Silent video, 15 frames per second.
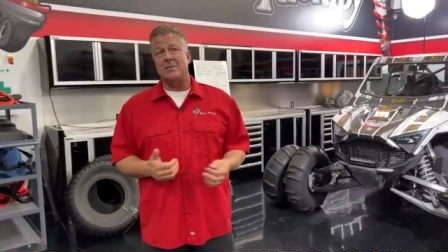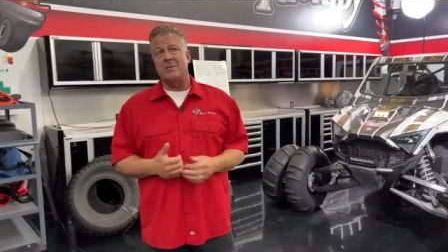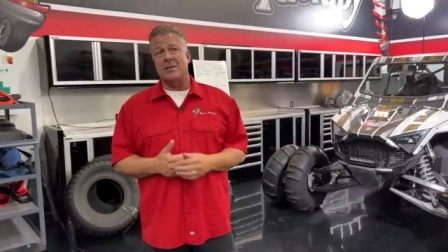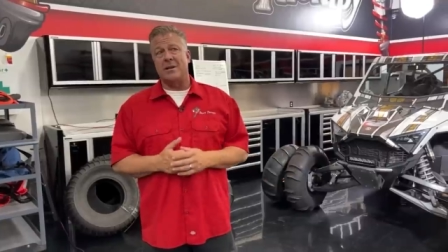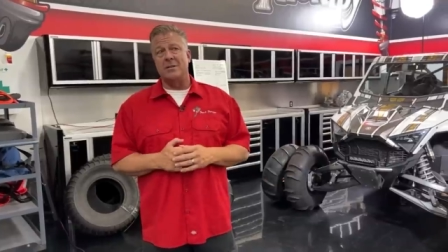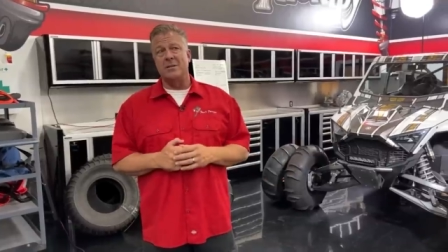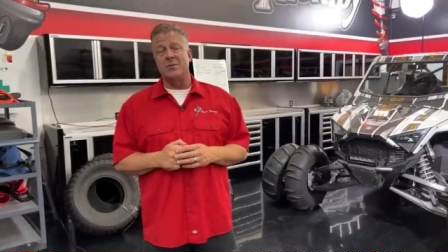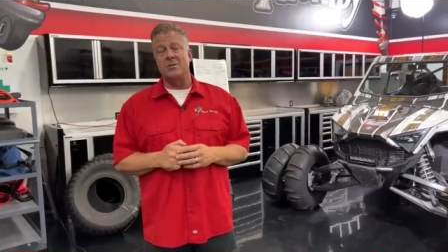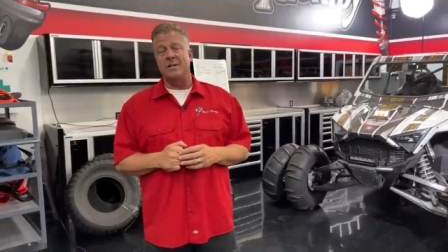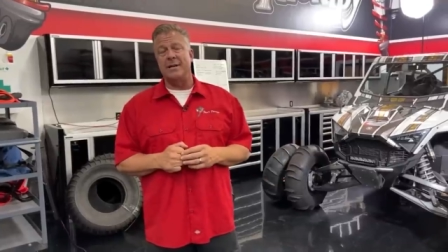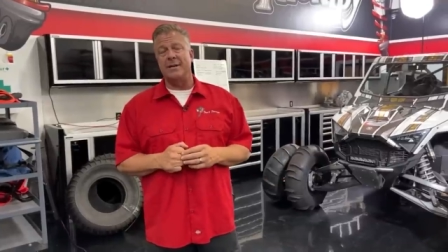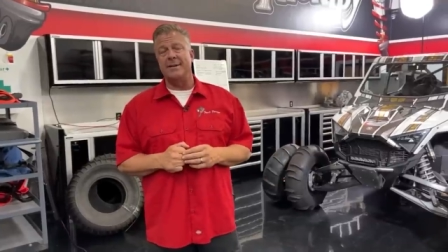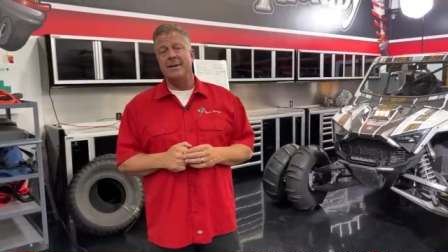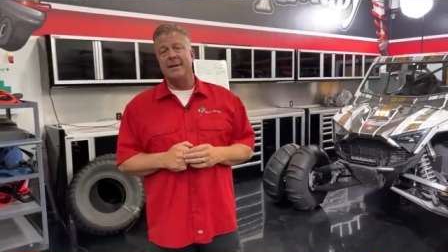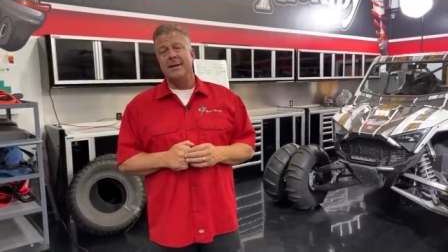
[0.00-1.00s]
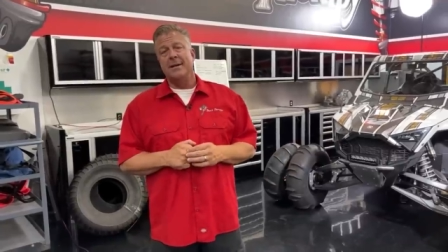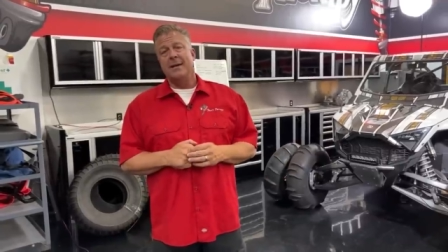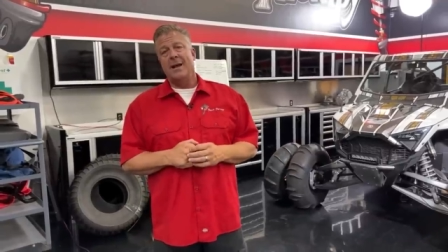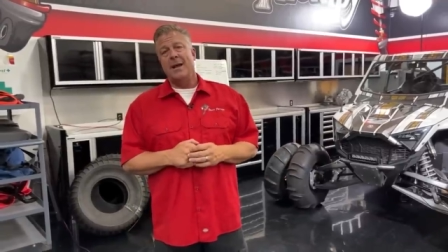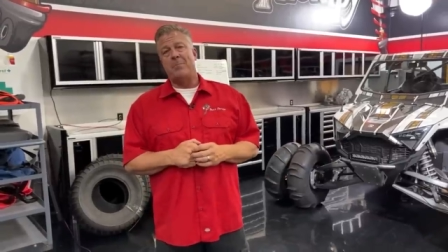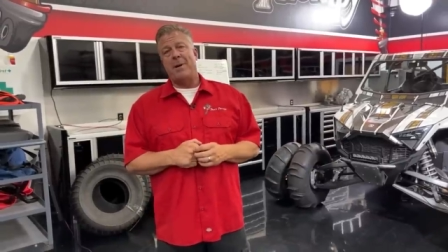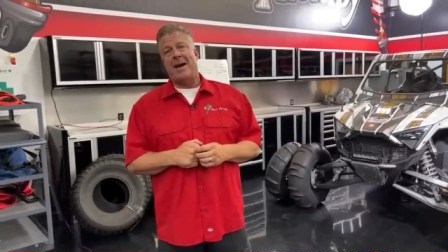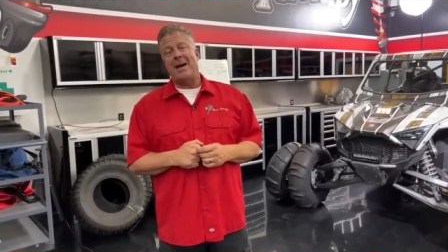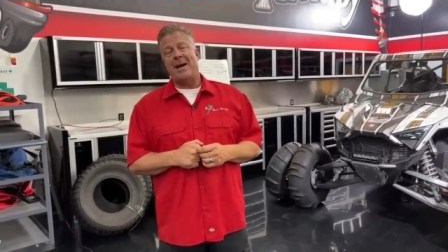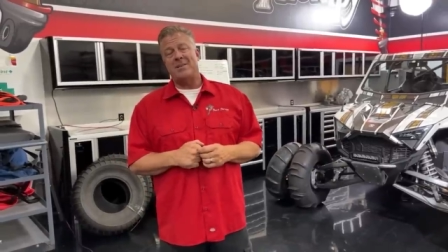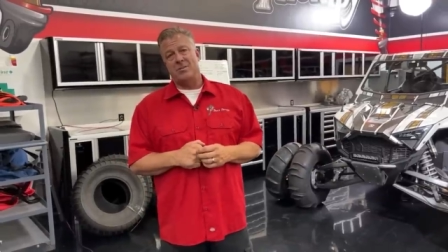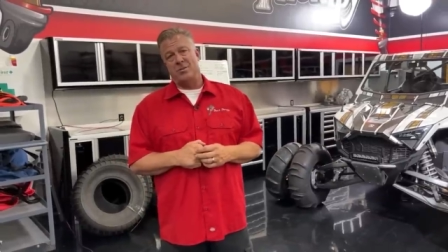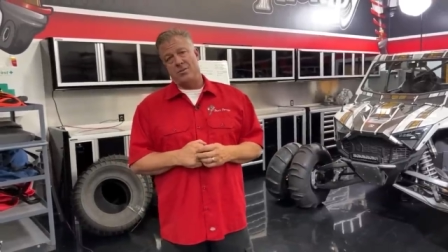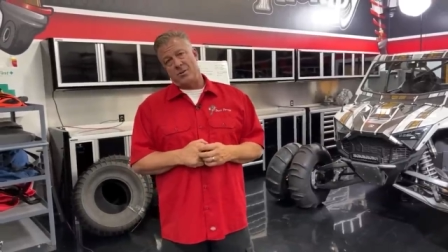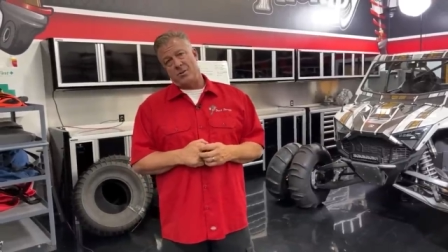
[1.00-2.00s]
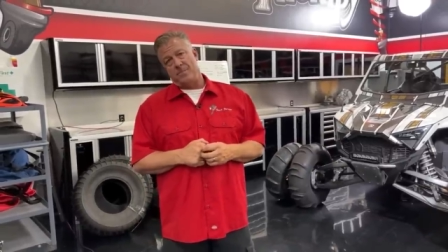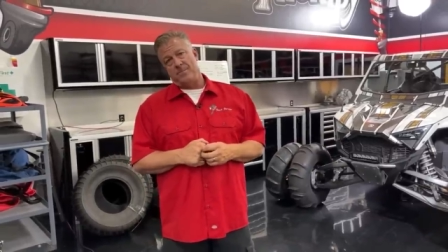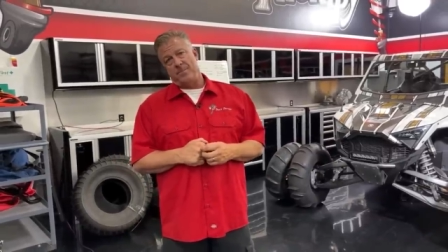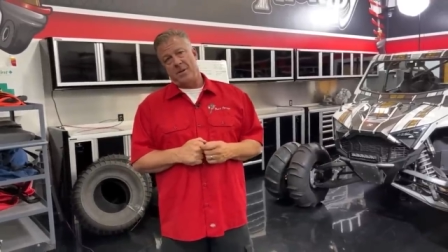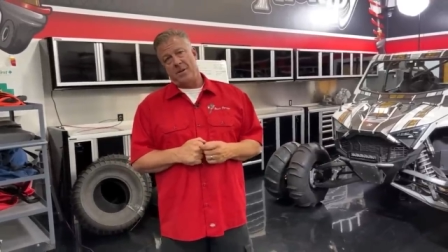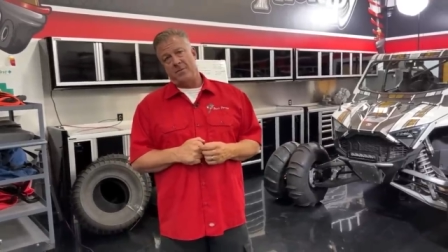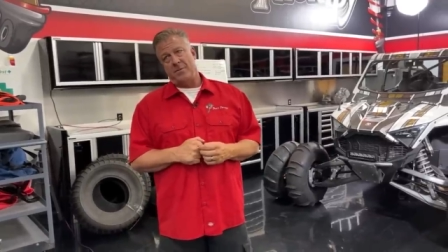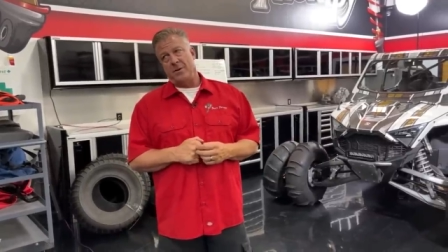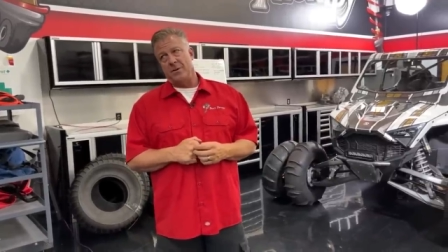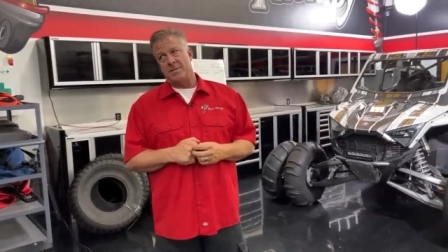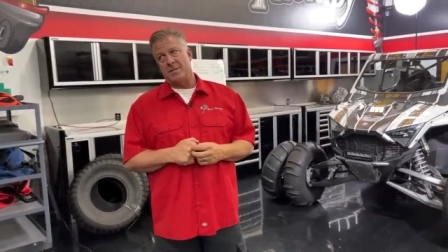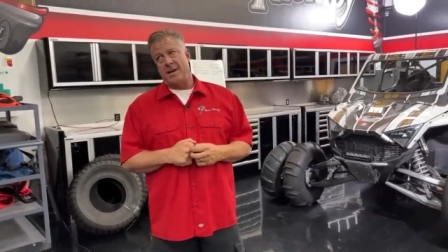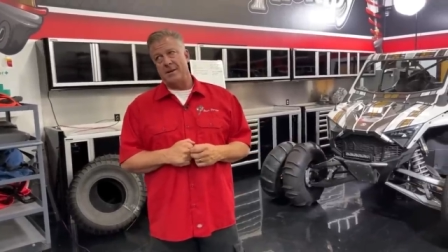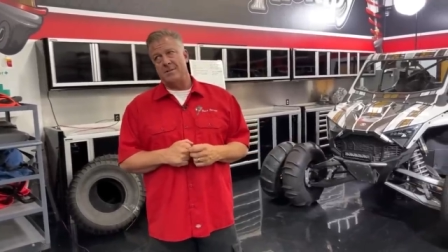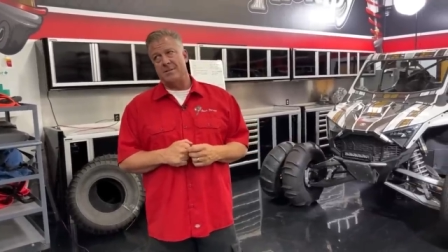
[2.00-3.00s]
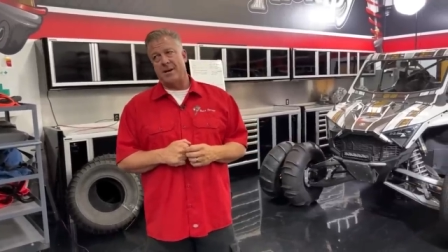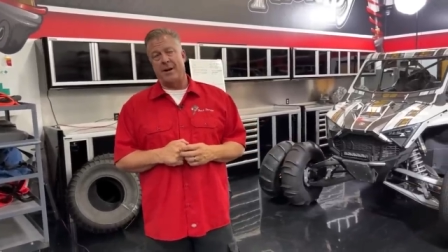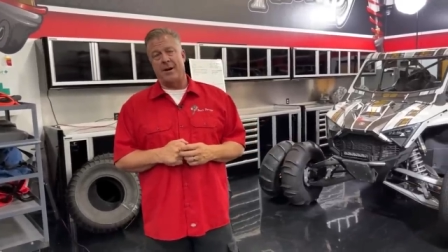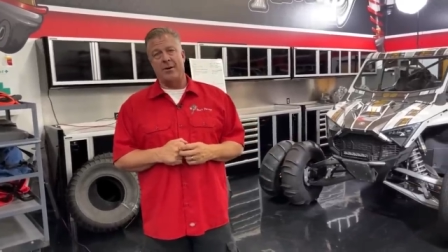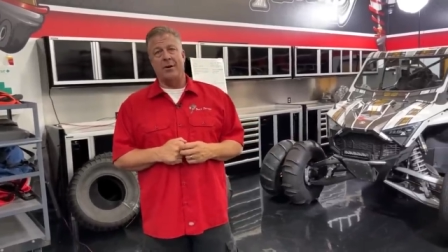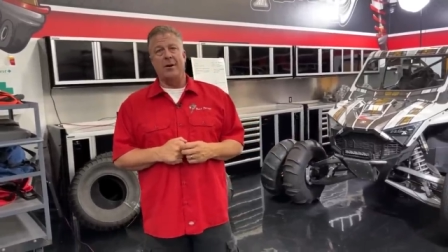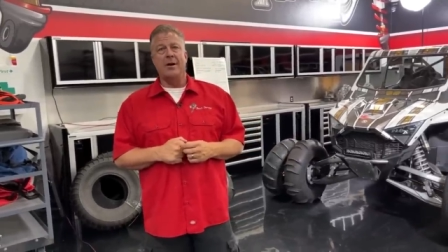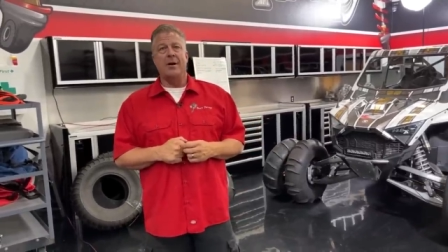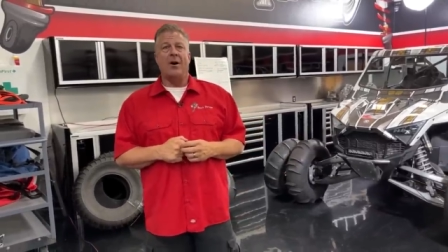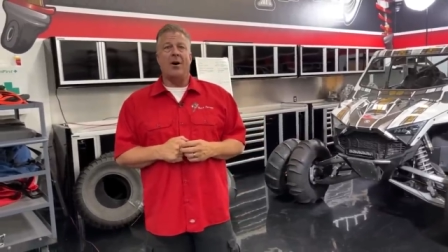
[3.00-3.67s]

It's like losing a passenger if your sand tire,